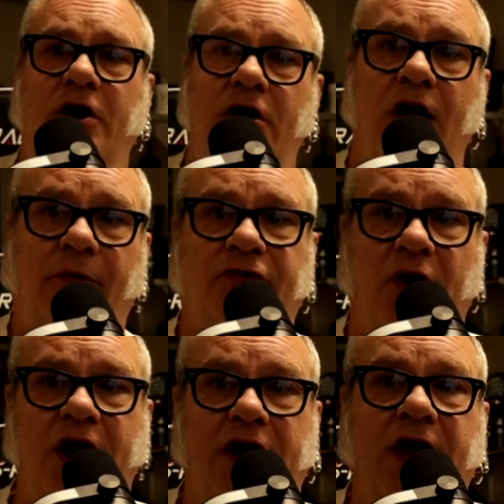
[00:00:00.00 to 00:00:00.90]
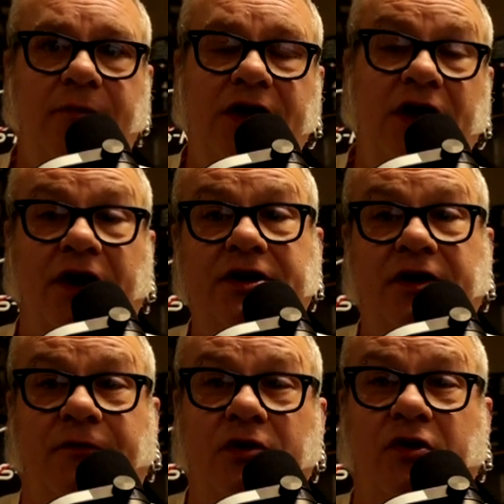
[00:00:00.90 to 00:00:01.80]
Number three can be done in
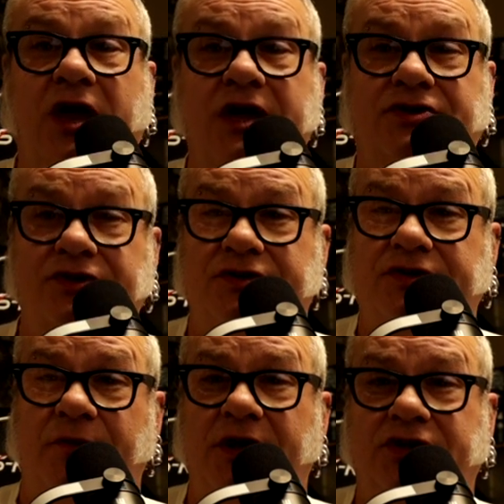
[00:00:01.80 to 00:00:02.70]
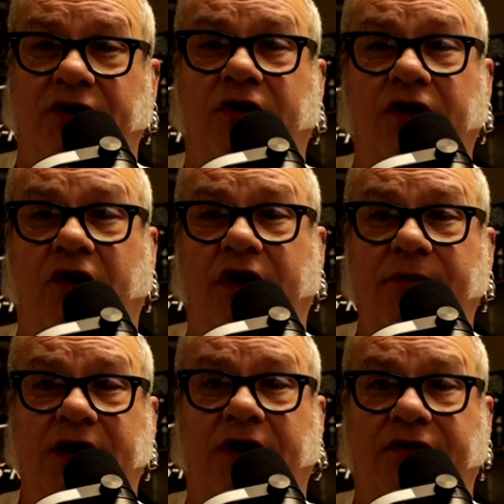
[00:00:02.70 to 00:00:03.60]
different locations. As I mentioned earlier, it can
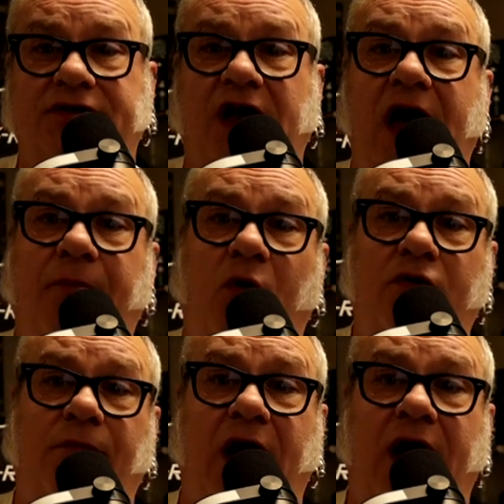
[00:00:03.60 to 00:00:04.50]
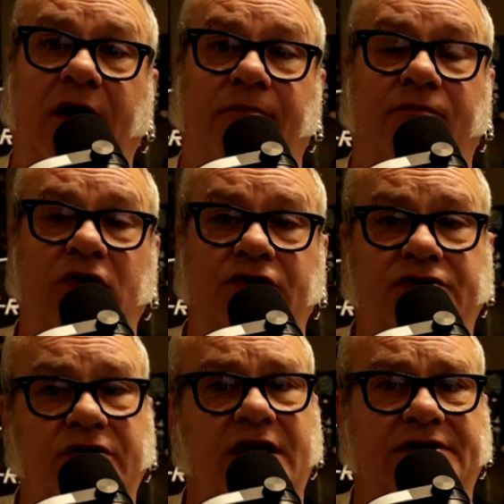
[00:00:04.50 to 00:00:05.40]
be done on the top or the bottom.
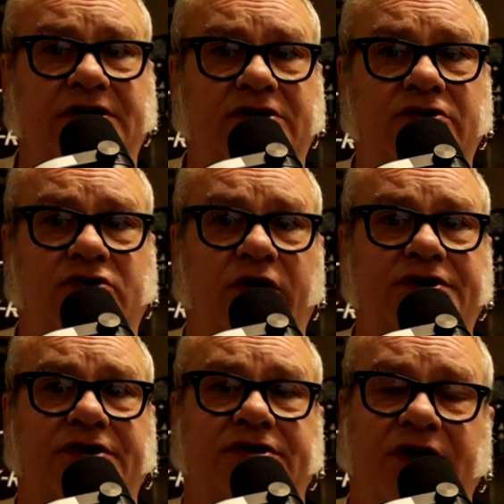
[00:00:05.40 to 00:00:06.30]
Usually, that's the two choices.